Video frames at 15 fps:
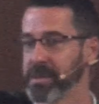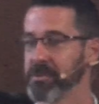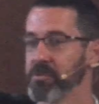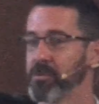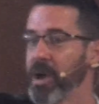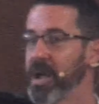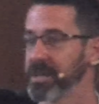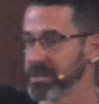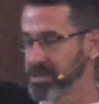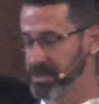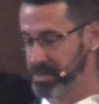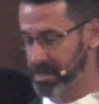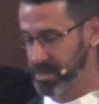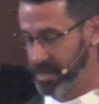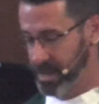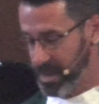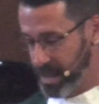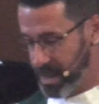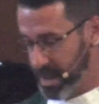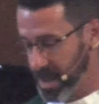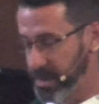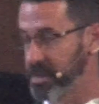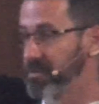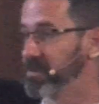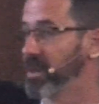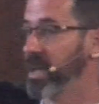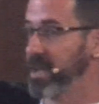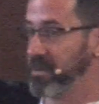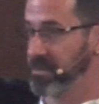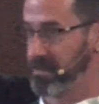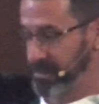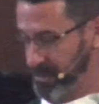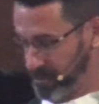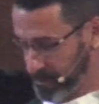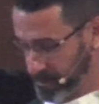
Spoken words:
and rest, and of life.